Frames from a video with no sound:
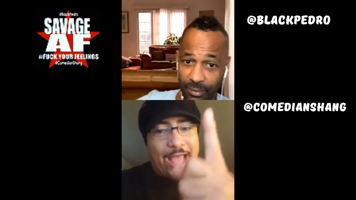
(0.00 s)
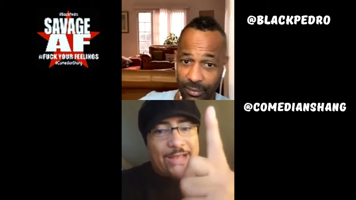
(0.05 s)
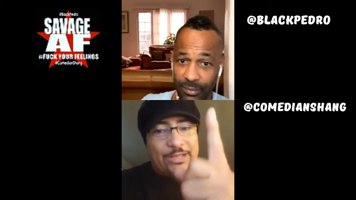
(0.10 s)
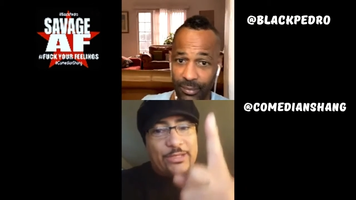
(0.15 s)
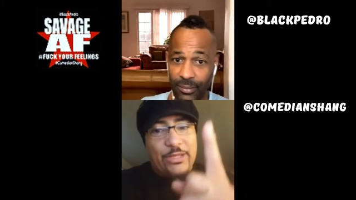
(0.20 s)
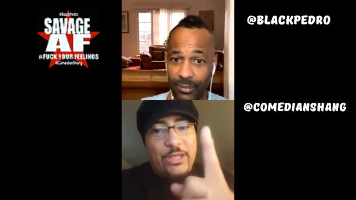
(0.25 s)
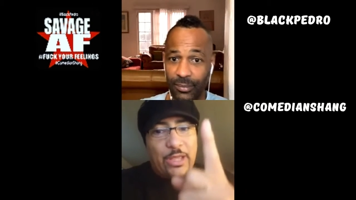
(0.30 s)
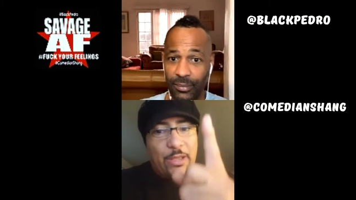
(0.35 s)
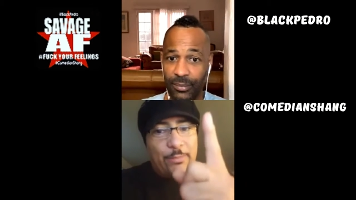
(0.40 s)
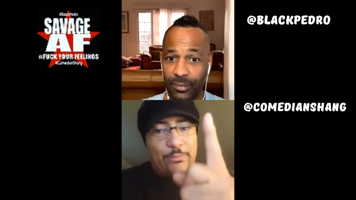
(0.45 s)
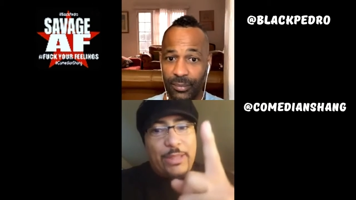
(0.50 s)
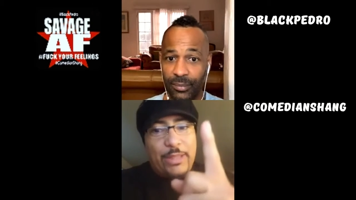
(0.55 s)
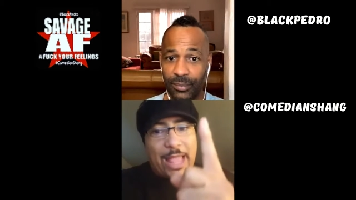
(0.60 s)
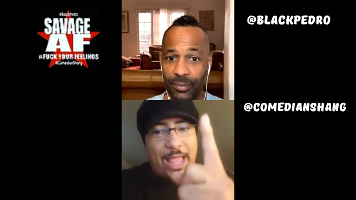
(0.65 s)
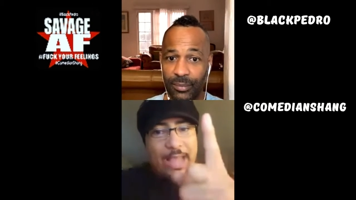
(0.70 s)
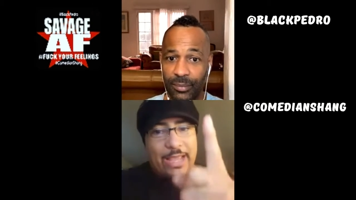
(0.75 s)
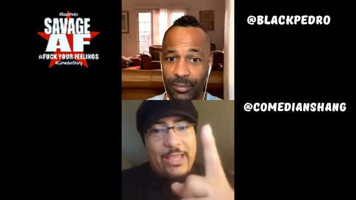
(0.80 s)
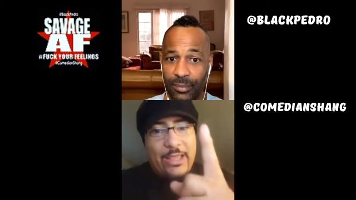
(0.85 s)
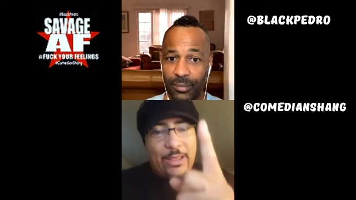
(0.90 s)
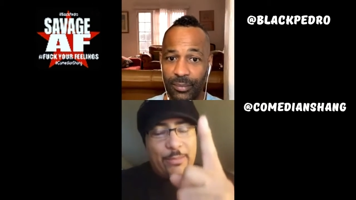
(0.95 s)

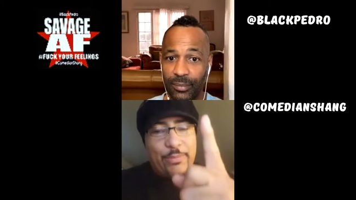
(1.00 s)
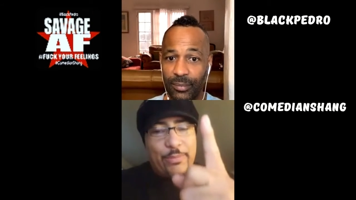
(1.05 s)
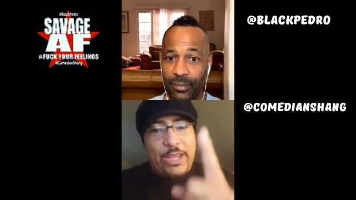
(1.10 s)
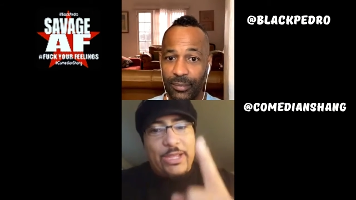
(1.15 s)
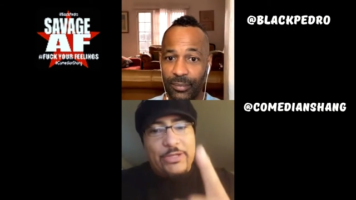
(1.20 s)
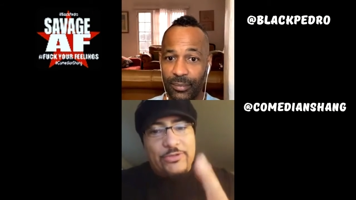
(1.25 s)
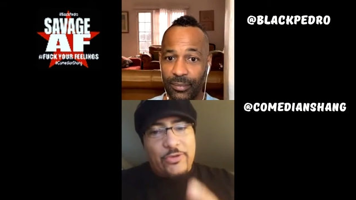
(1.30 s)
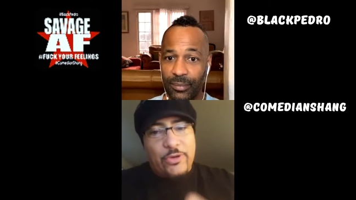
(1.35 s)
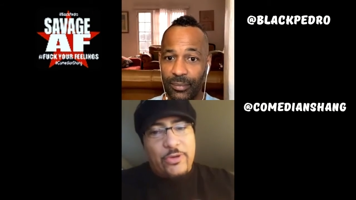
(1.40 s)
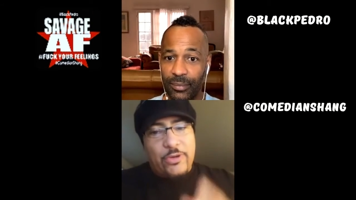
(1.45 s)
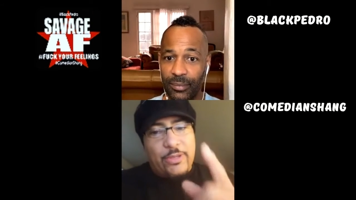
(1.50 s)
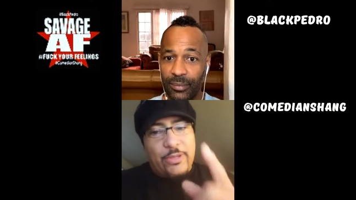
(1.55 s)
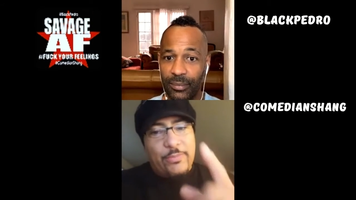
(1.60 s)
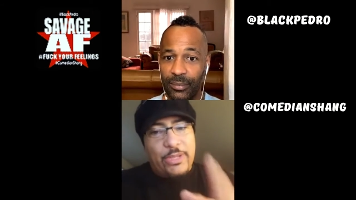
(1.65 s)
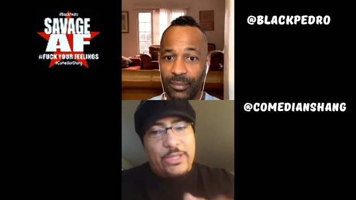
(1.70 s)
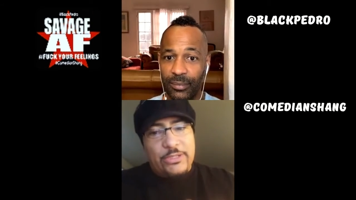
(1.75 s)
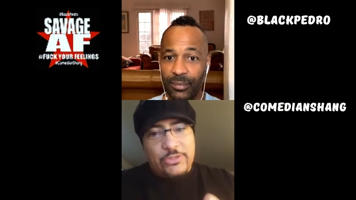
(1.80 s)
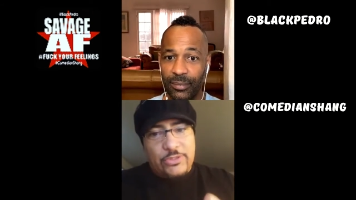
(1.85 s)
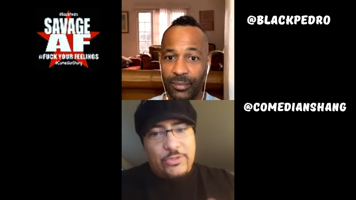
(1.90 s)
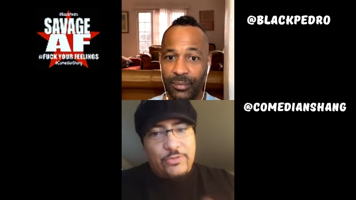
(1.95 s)
Speaker 1: @BlackPedro and make sure you
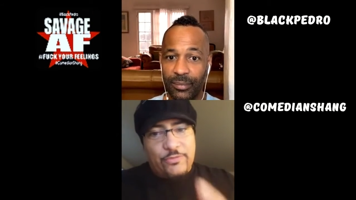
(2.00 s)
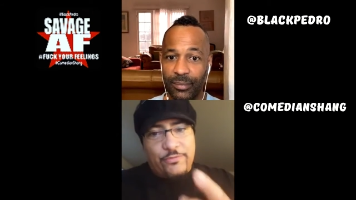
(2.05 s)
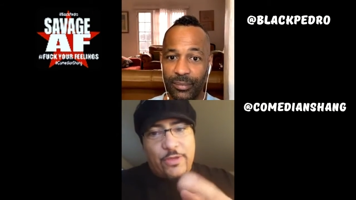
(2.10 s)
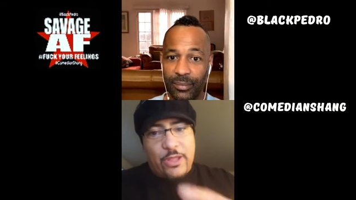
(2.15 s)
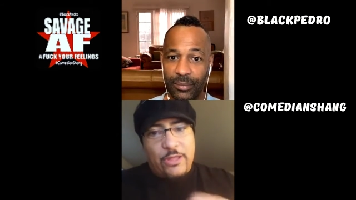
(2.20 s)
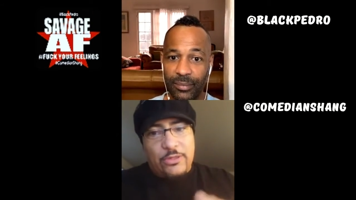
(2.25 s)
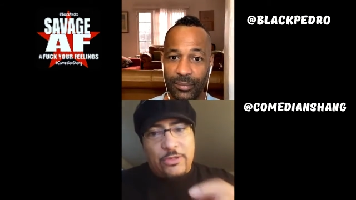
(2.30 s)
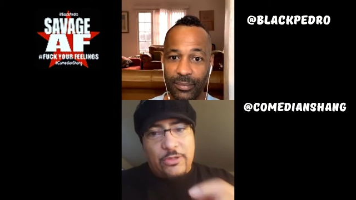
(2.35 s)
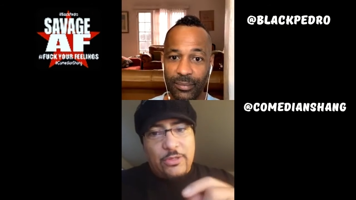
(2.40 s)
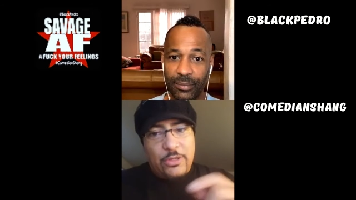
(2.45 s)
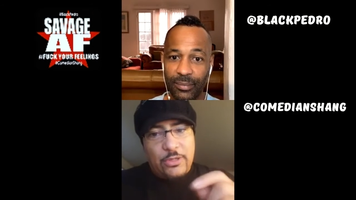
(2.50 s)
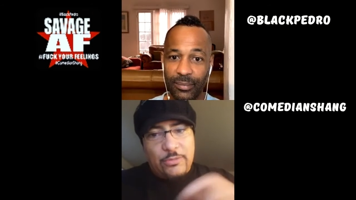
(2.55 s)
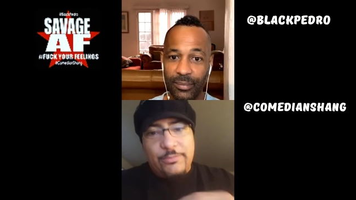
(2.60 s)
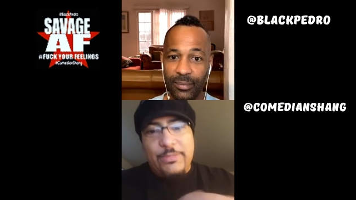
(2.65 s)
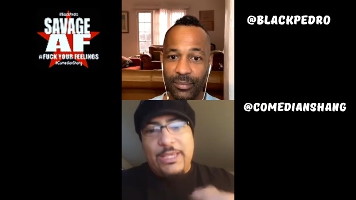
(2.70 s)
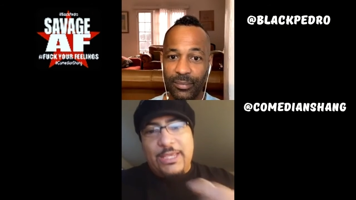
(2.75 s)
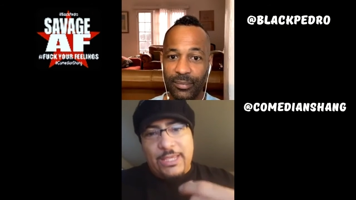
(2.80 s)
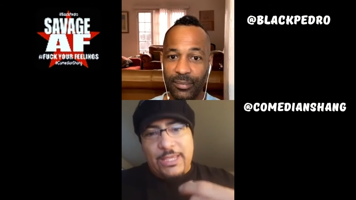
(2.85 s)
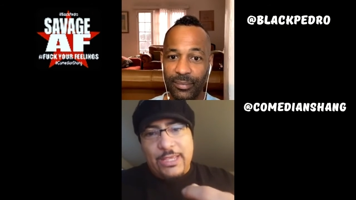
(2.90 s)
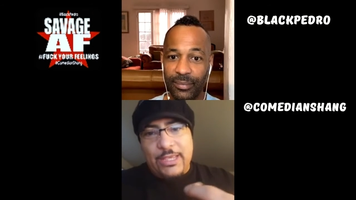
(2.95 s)
follow me if
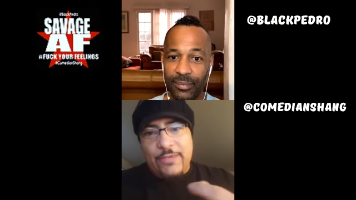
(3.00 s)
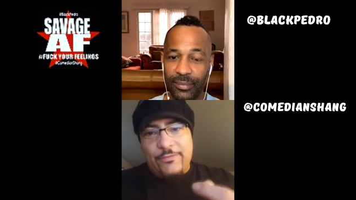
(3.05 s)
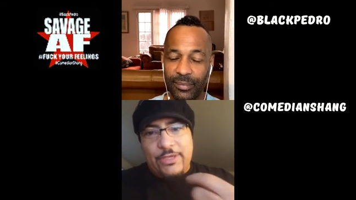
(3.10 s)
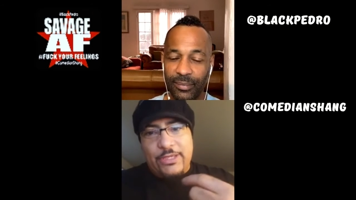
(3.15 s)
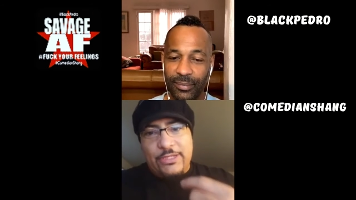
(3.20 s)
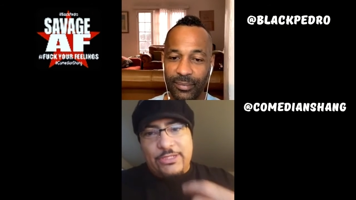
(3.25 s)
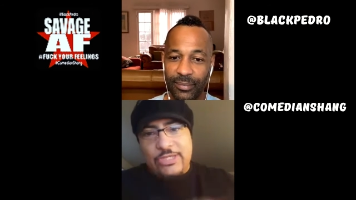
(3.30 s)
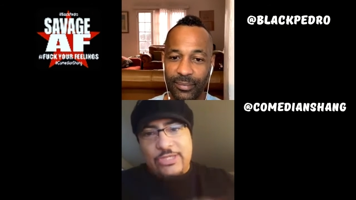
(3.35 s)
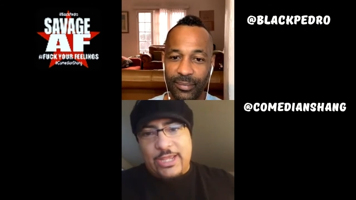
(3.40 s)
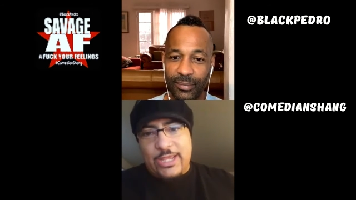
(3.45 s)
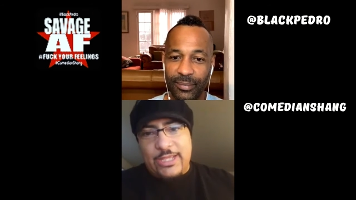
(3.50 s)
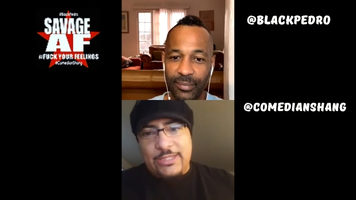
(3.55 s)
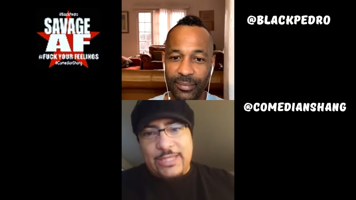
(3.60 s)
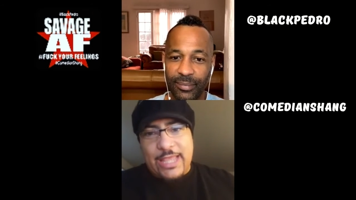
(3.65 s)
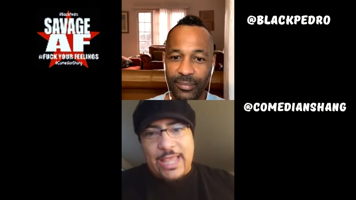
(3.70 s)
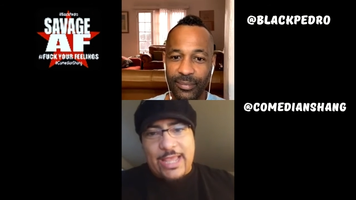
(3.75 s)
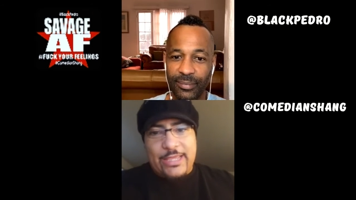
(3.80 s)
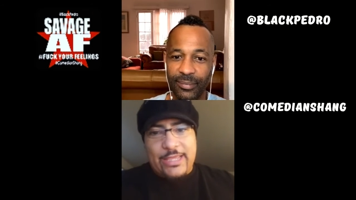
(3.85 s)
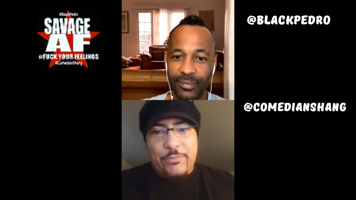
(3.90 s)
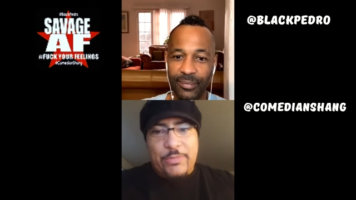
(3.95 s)
you get a chance
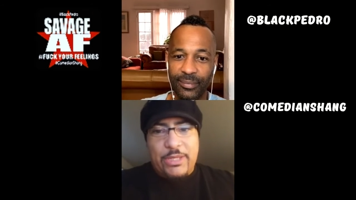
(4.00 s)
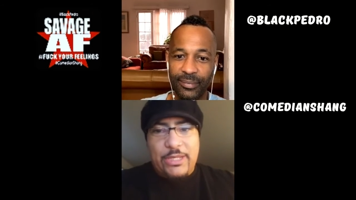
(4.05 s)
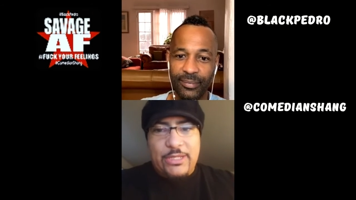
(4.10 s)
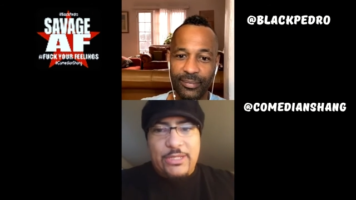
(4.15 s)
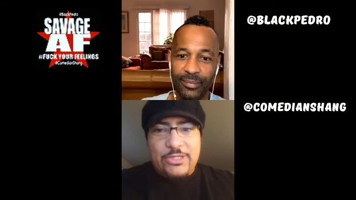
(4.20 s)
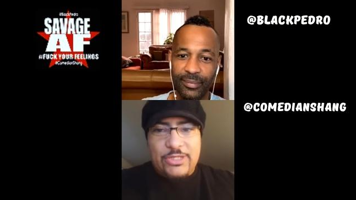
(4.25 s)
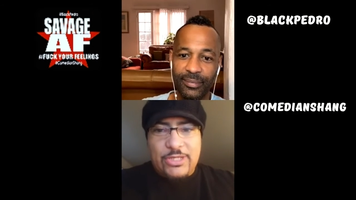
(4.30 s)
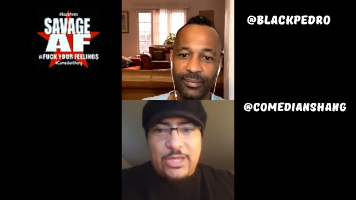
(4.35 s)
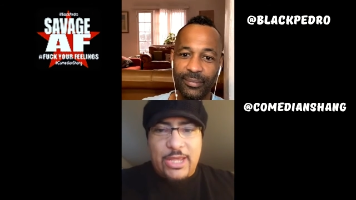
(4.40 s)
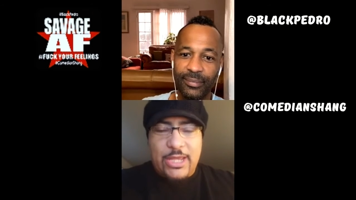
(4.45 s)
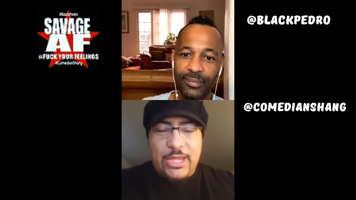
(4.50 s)
@Comedian Shang.